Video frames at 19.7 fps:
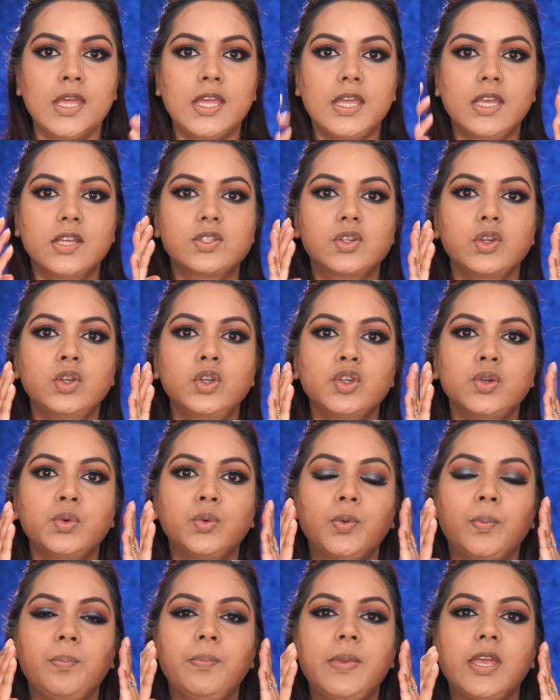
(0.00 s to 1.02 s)
it's going to
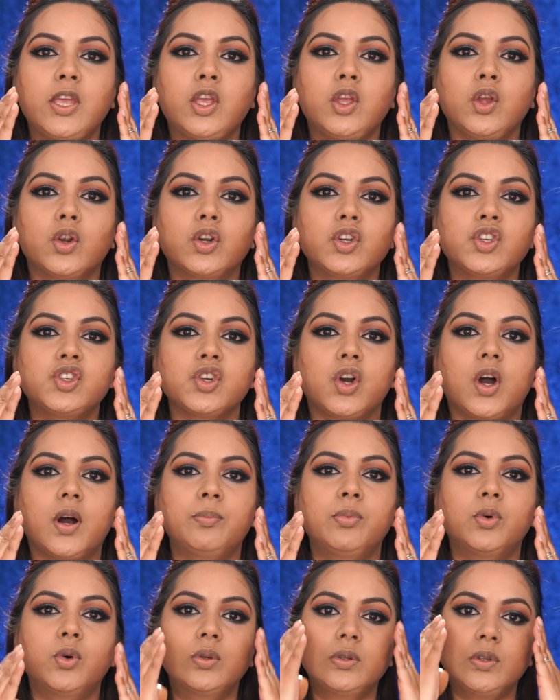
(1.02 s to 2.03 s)
make your
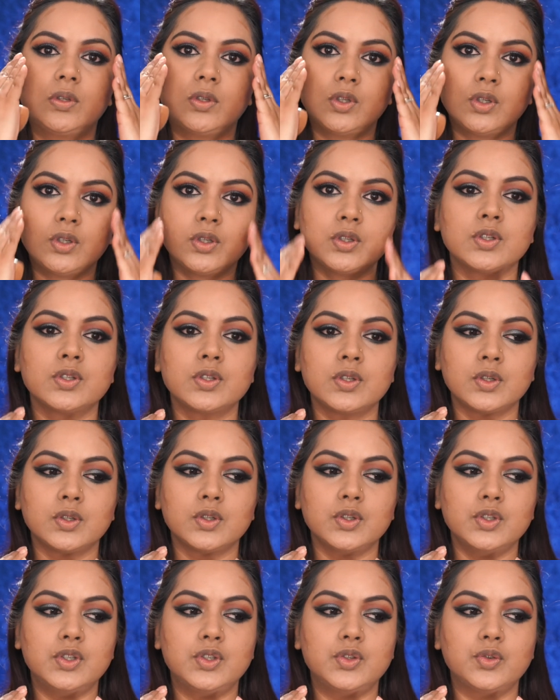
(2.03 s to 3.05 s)
jawbone
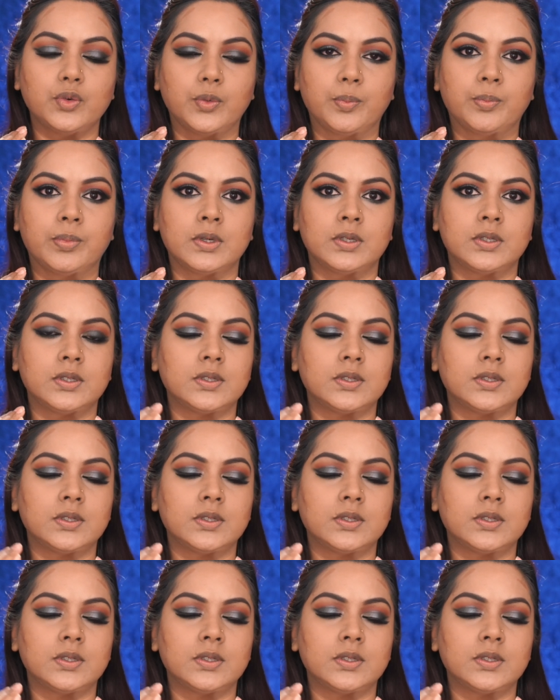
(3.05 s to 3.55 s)
droop.